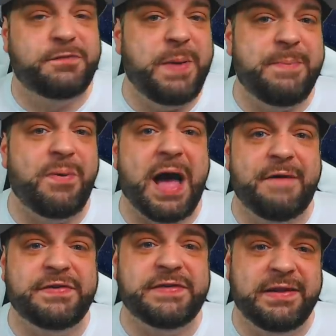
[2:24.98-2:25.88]
people
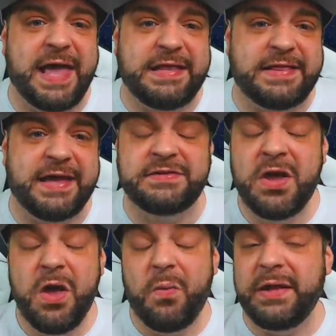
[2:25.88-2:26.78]
obviously like this.
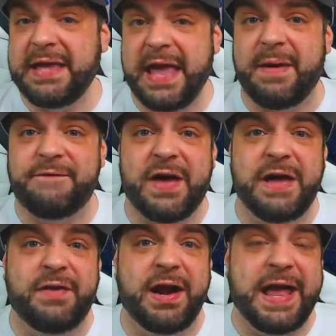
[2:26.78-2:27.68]
One game I find
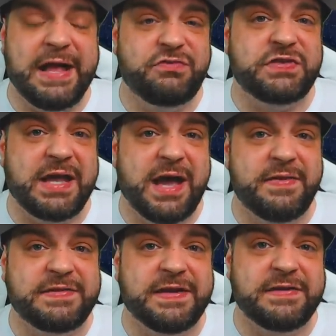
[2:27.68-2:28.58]
find very interesting on
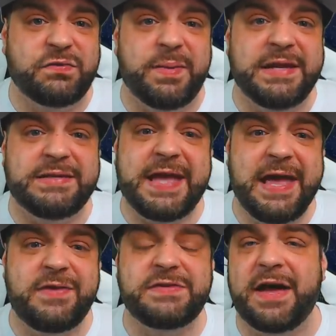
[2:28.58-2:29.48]
this list would be
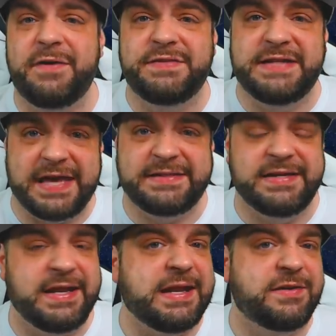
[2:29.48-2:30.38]
Tales of
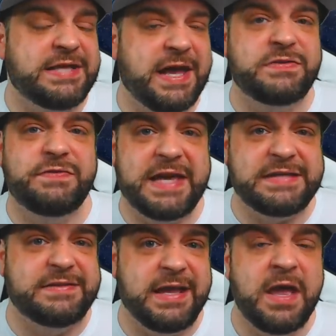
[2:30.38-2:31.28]
Destiny. Now, Tales of
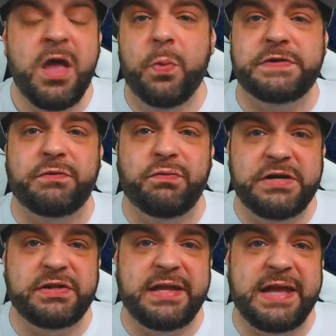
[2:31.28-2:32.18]
Destiny was originally